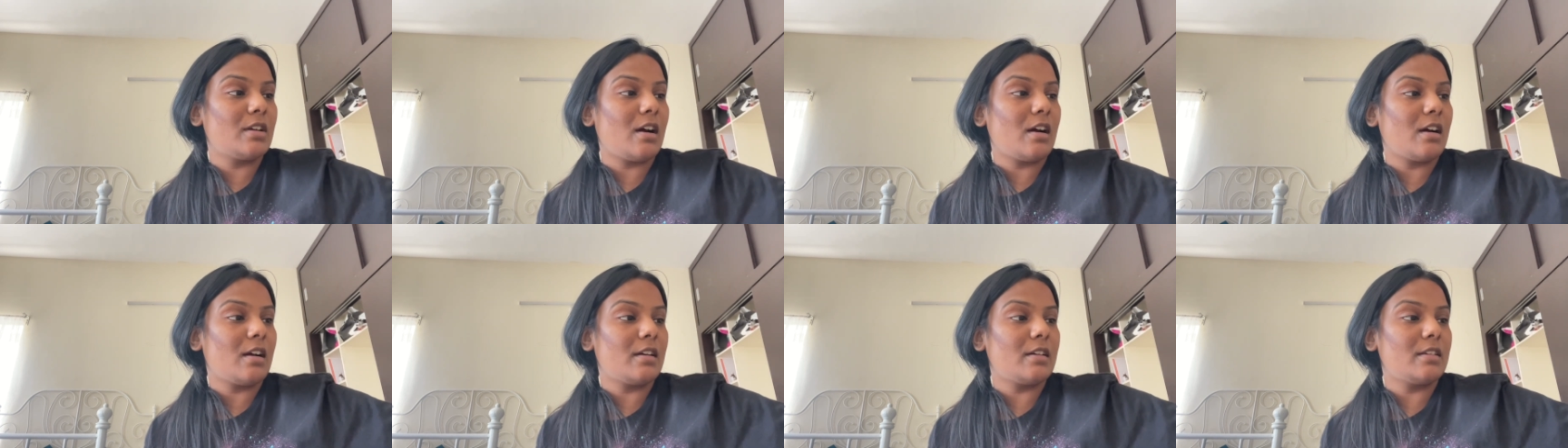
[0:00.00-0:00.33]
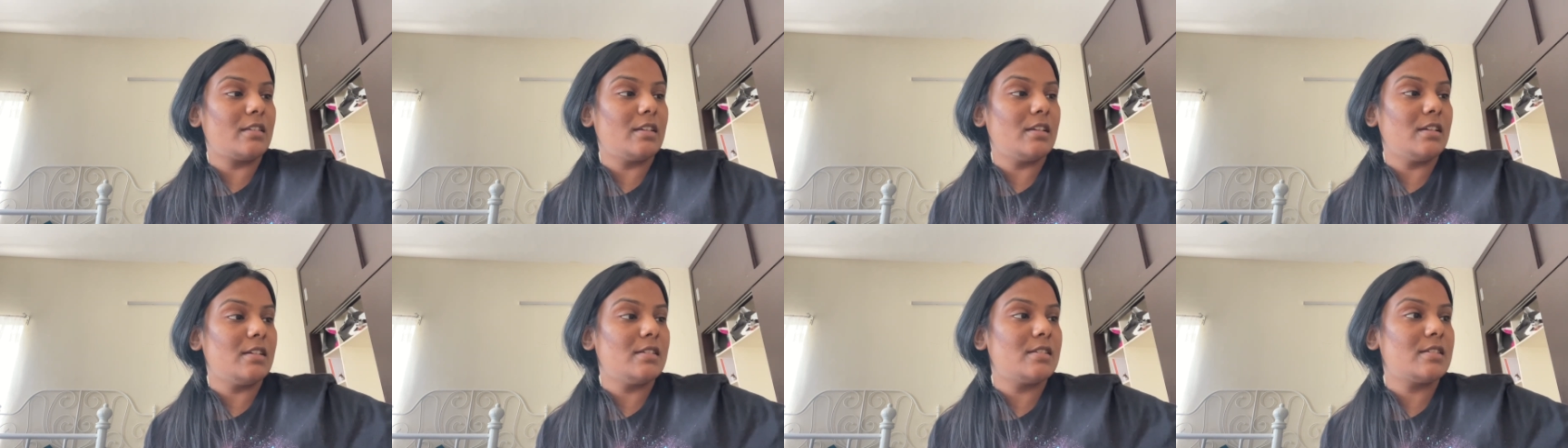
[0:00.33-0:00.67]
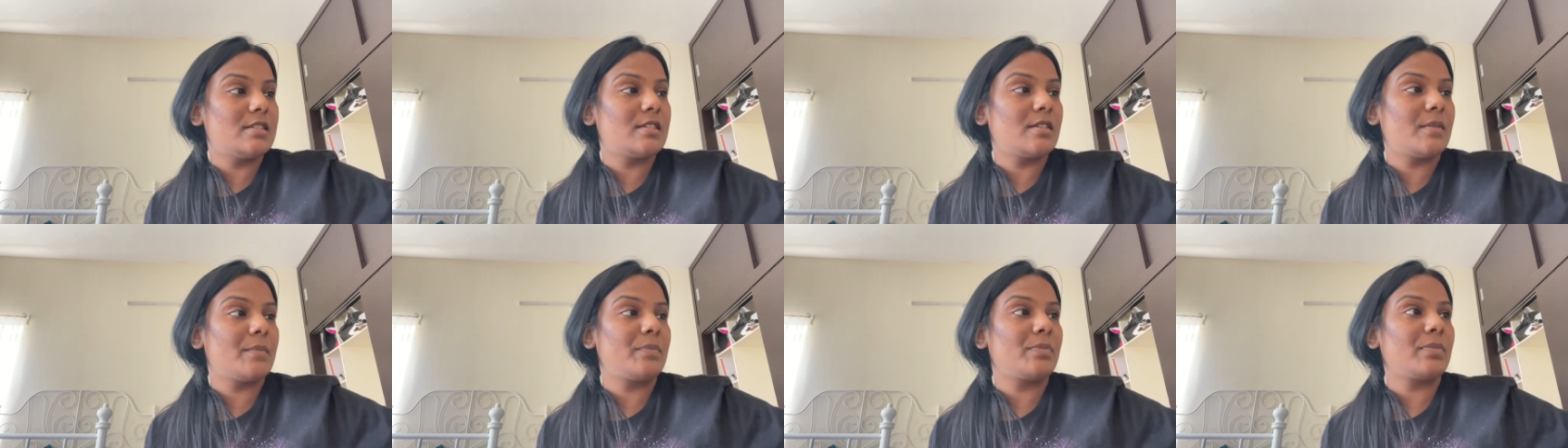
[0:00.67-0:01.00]
are
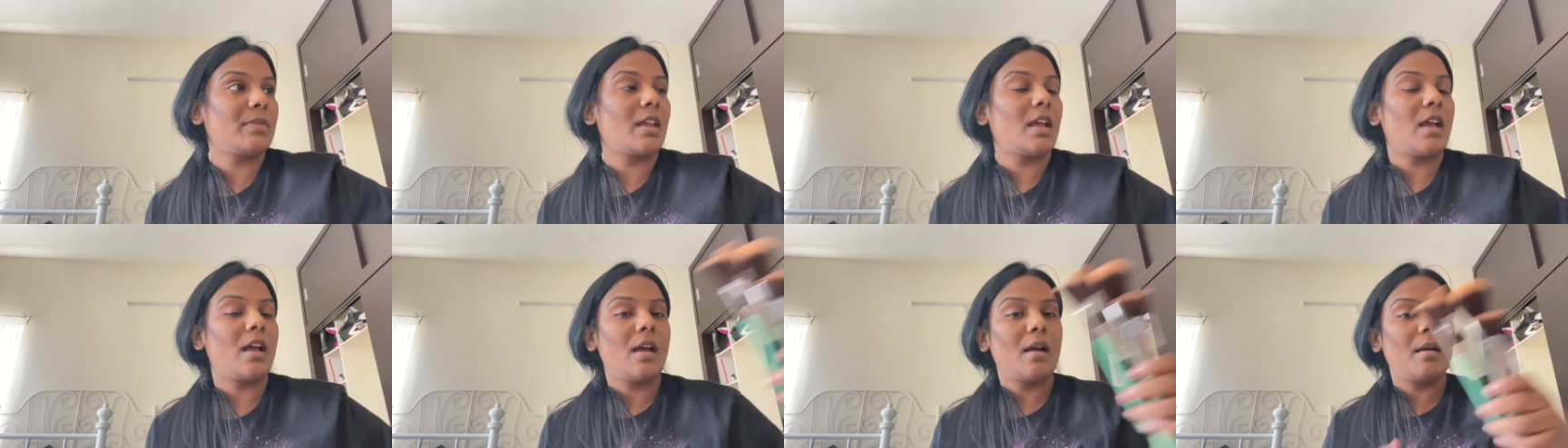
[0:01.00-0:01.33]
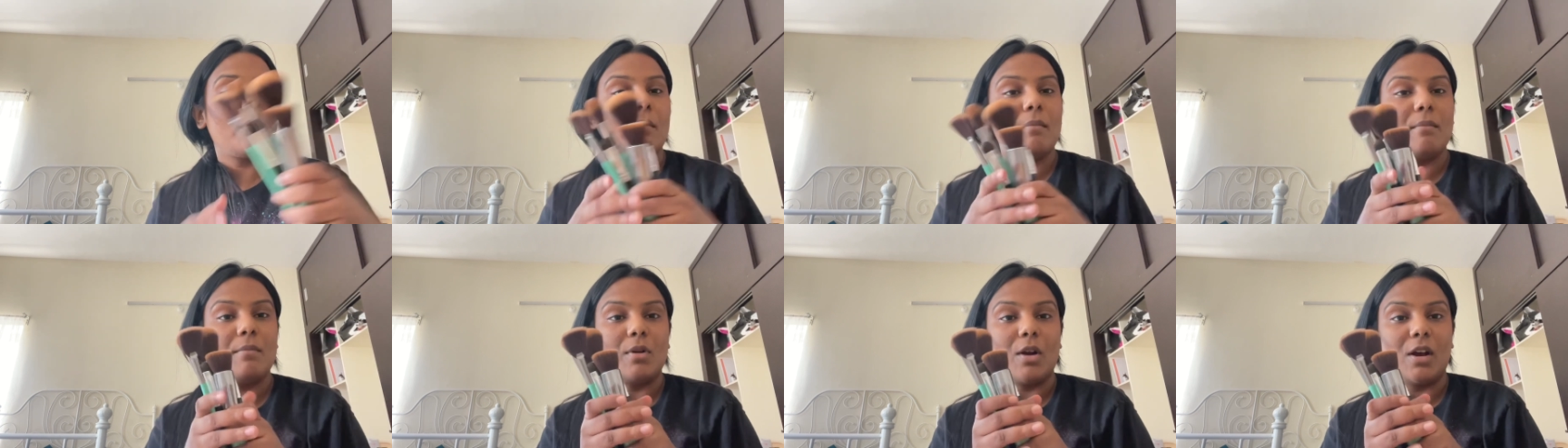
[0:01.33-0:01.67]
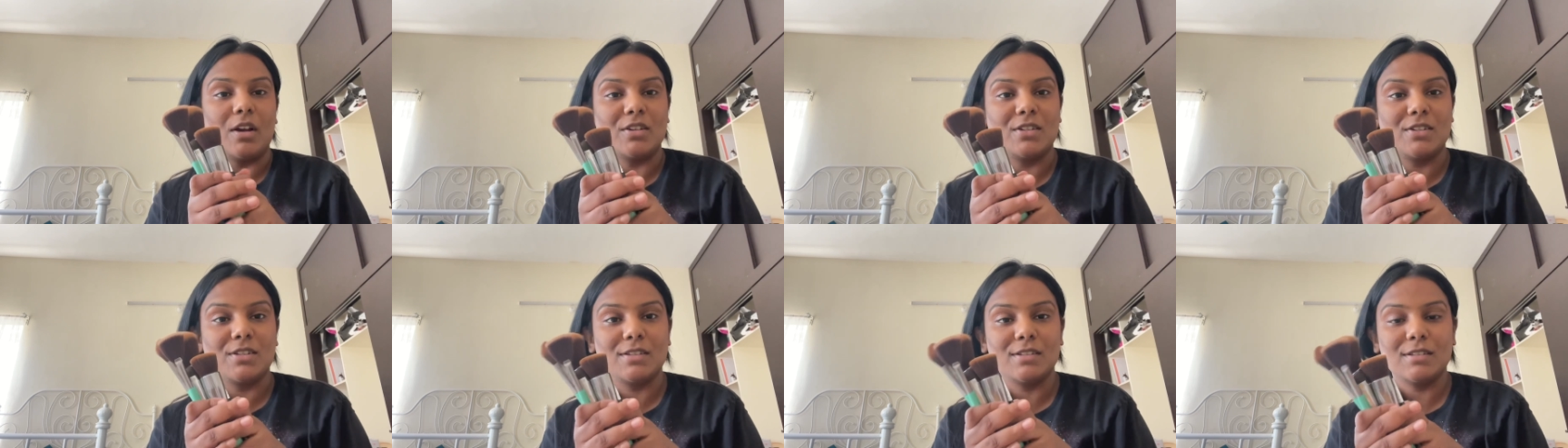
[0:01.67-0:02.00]
these
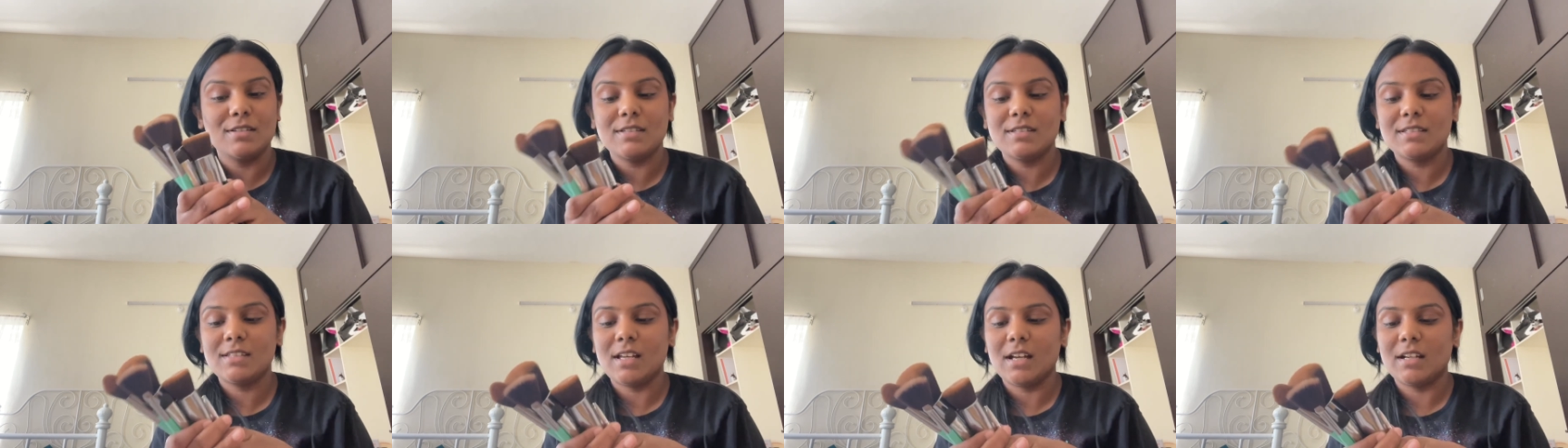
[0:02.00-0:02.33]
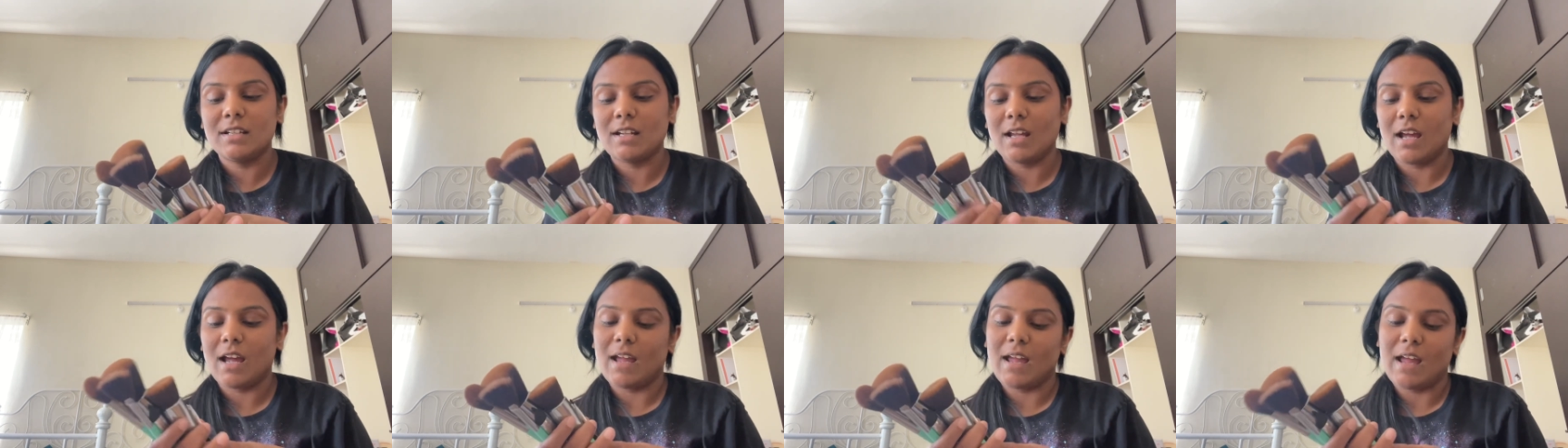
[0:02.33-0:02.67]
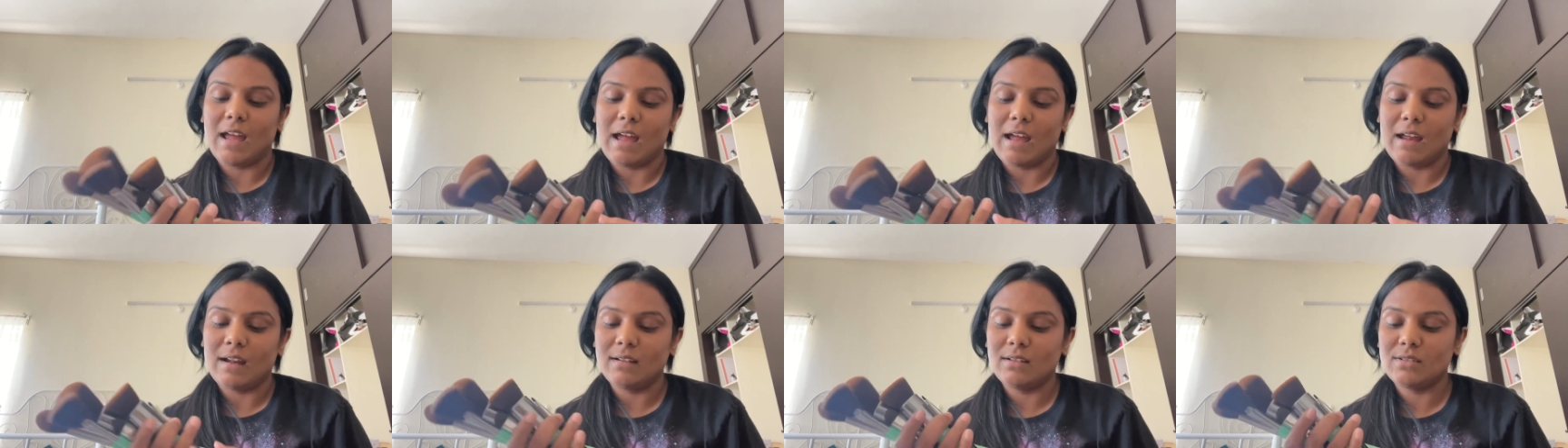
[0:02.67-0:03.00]
brushes that I
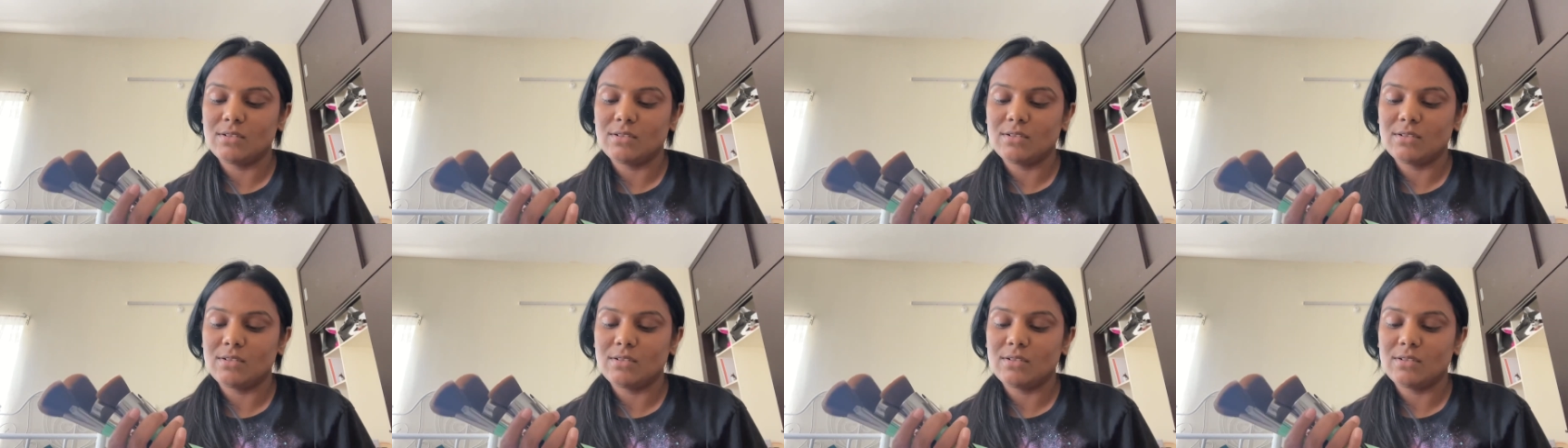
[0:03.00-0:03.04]
had.